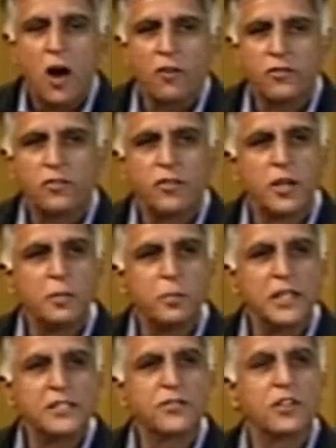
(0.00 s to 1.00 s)
of the
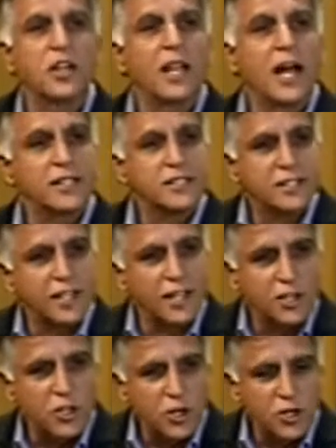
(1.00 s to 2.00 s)
Philippines for the last
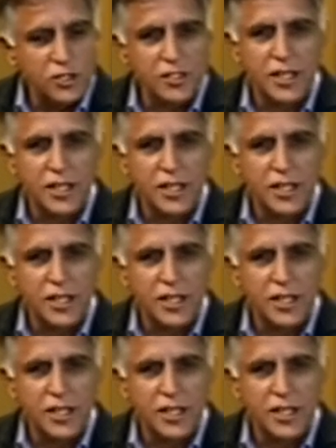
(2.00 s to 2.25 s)
10 years,